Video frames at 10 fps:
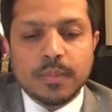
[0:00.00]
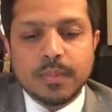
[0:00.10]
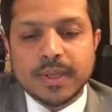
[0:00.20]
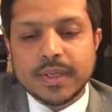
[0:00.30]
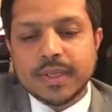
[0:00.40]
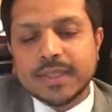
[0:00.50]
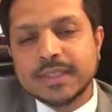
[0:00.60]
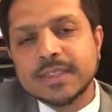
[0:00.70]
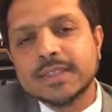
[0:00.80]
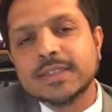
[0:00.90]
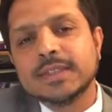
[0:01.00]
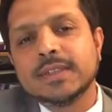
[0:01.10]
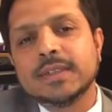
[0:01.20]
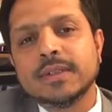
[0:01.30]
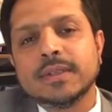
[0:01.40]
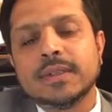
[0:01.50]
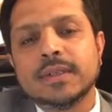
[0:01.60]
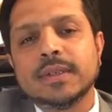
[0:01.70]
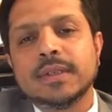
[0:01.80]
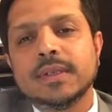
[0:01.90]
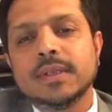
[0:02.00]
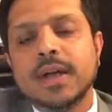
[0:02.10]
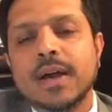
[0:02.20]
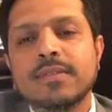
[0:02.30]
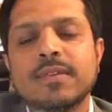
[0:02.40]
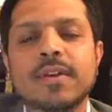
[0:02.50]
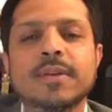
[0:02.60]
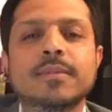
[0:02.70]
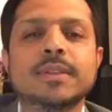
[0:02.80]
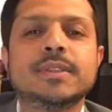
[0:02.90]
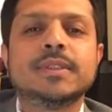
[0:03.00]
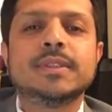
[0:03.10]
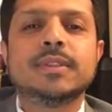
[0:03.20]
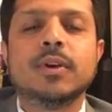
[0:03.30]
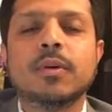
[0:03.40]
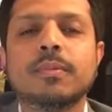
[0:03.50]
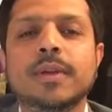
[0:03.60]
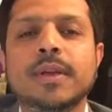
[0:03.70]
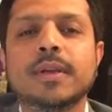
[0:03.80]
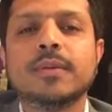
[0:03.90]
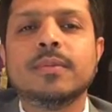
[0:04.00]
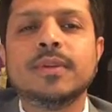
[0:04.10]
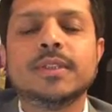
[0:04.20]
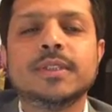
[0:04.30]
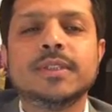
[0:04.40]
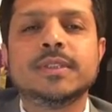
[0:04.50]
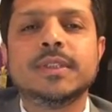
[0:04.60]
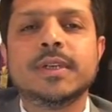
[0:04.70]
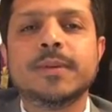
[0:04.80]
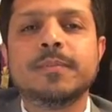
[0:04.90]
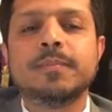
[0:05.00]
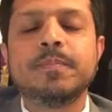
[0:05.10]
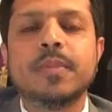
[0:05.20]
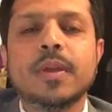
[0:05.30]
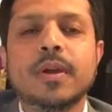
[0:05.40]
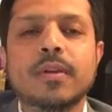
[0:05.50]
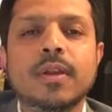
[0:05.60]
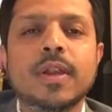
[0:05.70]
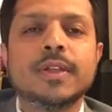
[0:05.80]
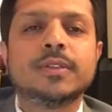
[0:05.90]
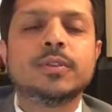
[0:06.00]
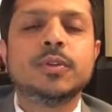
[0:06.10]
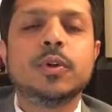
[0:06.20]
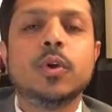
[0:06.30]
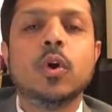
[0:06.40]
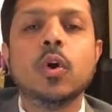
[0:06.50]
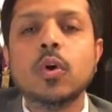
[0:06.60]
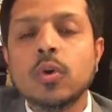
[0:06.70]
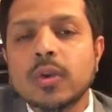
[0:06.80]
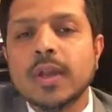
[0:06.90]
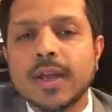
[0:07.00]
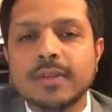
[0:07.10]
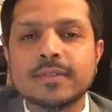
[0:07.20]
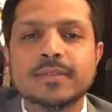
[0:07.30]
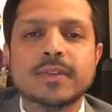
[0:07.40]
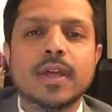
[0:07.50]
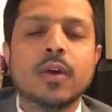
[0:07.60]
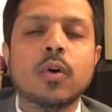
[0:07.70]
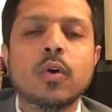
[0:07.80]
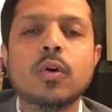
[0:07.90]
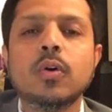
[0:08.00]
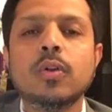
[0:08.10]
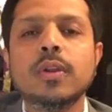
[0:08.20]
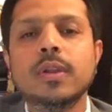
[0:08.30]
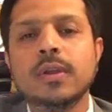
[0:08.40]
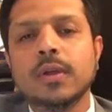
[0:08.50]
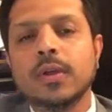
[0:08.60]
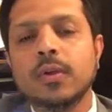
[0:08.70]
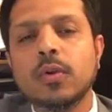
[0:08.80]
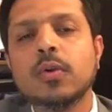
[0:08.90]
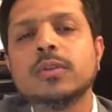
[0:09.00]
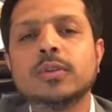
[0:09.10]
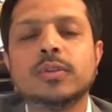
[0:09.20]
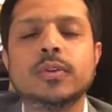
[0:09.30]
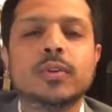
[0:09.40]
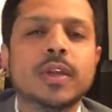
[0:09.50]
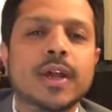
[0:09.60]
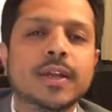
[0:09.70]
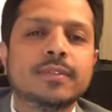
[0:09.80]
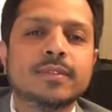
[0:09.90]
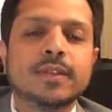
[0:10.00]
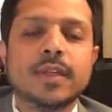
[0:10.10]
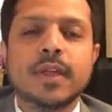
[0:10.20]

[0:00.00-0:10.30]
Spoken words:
but this is a very much topic which is relates to your whole life, all roles of your life,